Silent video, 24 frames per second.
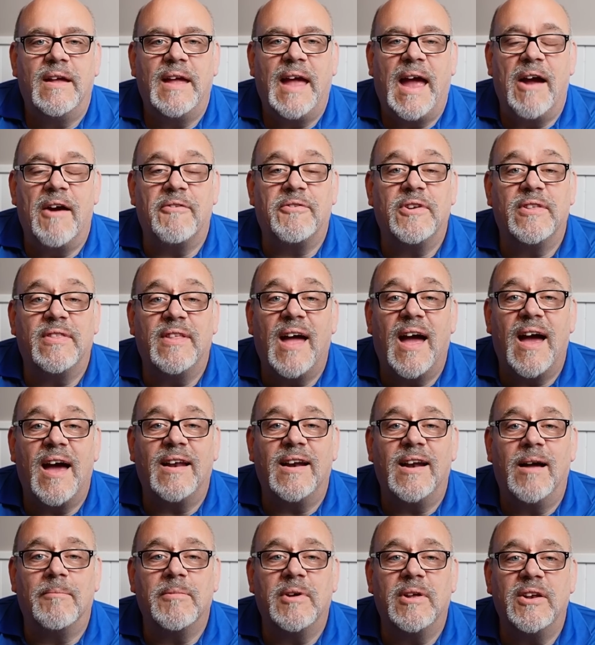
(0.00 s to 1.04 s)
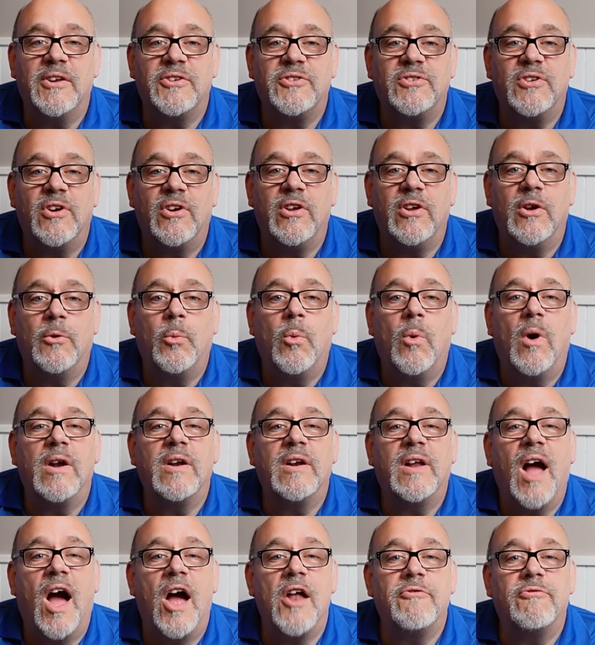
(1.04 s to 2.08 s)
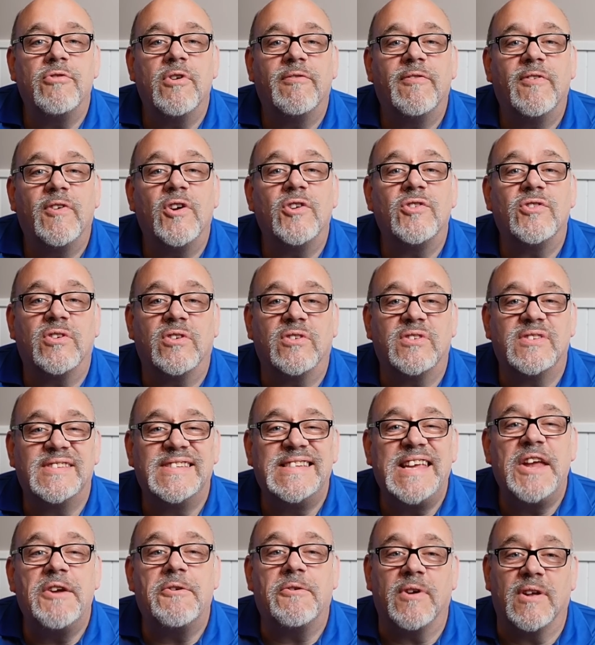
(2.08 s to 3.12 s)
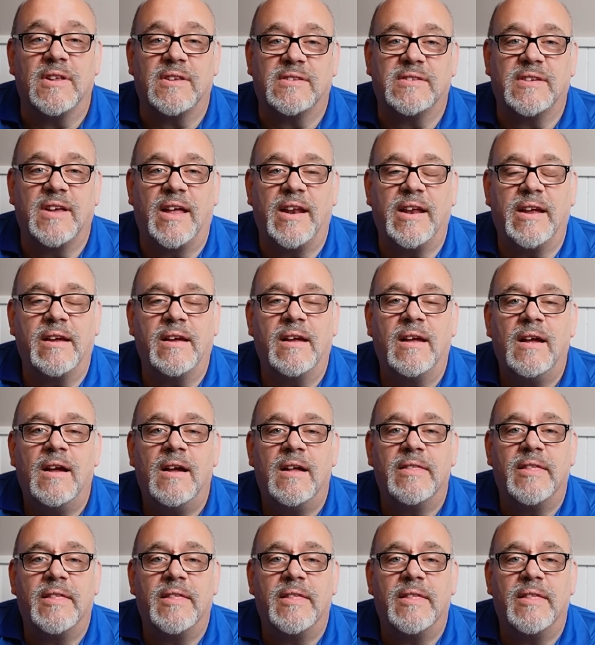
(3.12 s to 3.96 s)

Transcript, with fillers: After that, I'm going to show you one controversial secret setting